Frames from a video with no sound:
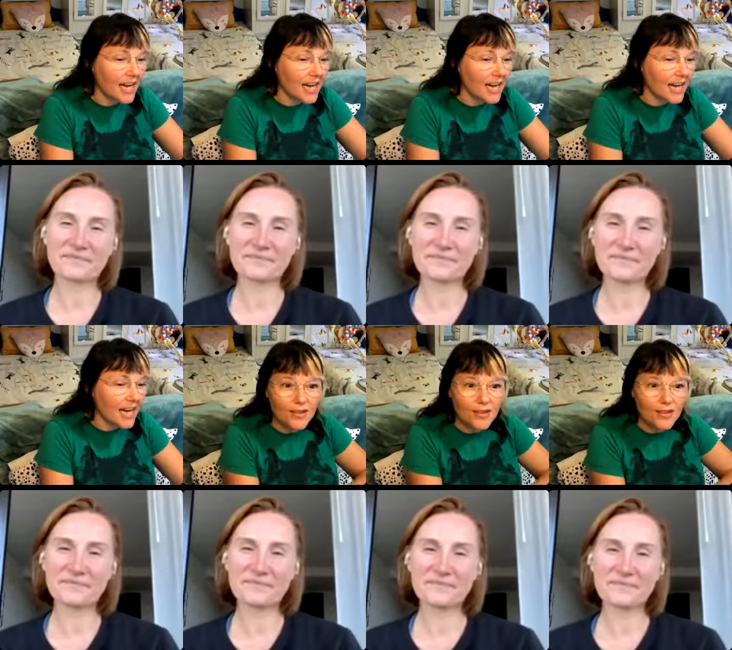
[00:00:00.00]
Speaker 1: I
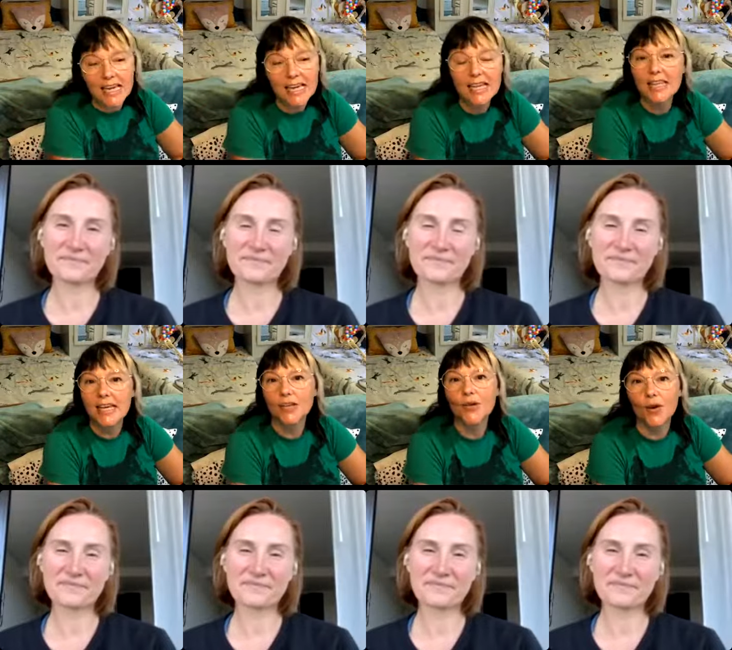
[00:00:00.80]
do think
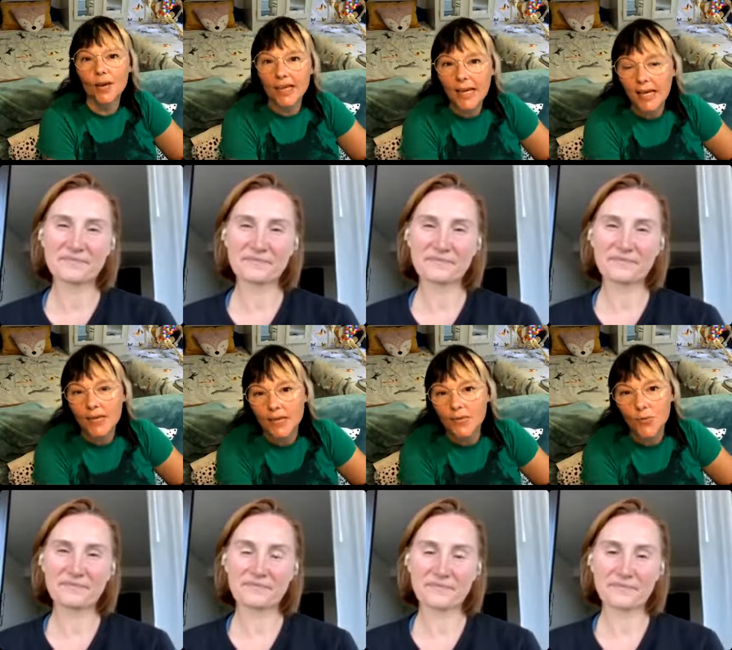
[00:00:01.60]
that chronic
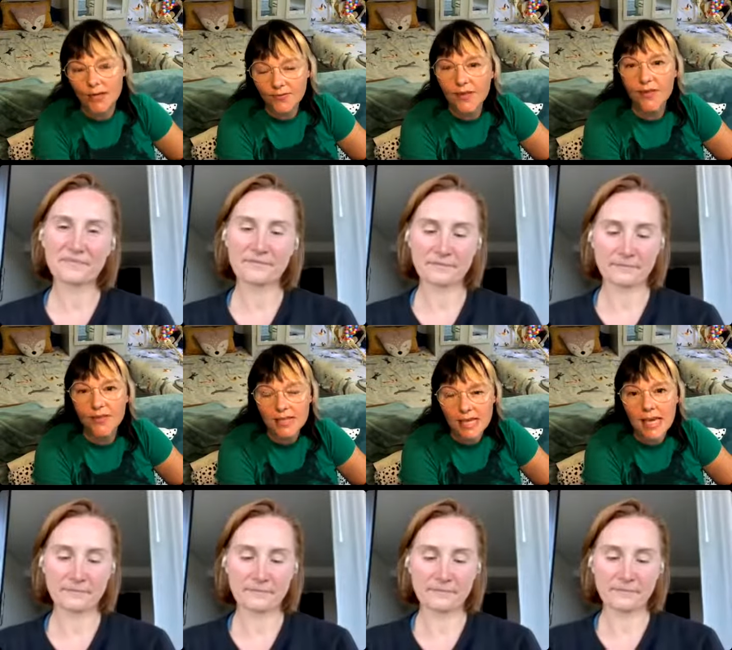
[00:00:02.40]
health is one of
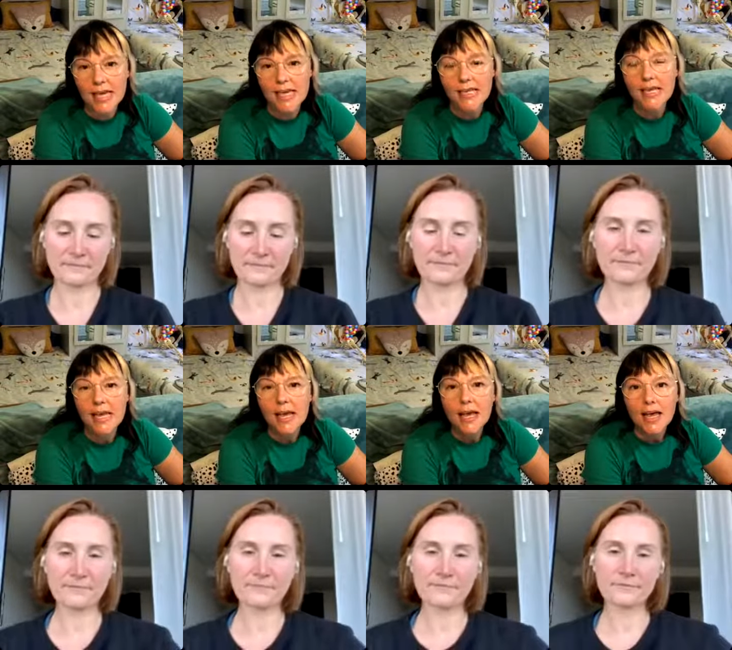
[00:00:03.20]
those things
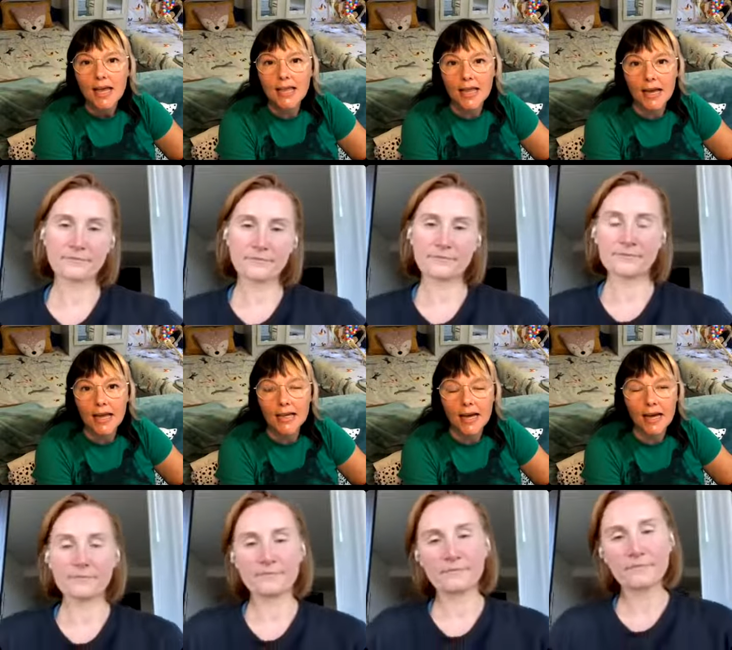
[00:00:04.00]

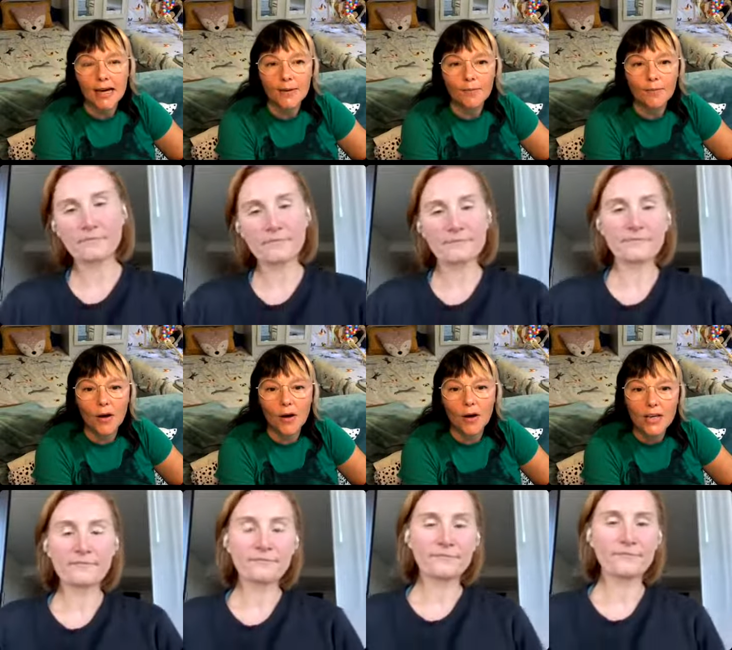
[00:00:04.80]
that um,
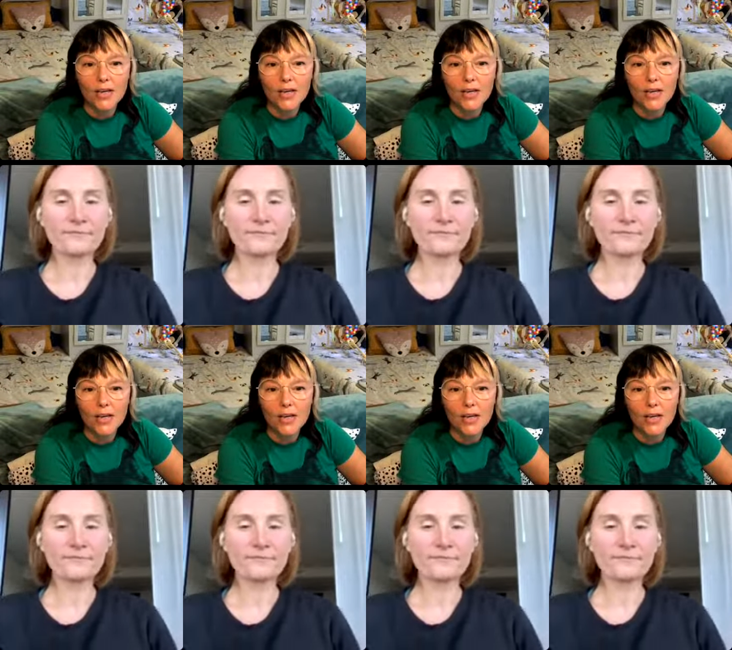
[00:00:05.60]
we're